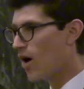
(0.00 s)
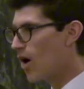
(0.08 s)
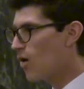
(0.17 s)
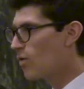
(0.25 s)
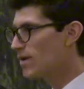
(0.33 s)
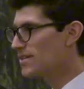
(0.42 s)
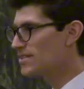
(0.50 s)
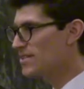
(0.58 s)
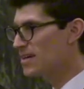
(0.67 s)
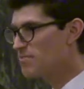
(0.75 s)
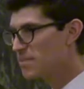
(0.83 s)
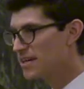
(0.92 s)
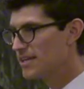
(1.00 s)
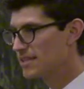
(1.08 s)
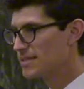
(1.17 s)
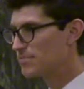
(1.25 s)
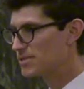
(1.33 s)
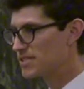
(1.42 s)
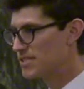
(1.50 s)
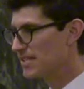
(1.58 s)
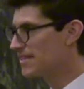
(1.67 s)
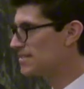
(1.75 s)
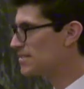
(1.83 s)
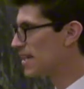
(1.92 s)
always immediately
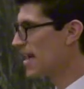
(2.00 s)
precedes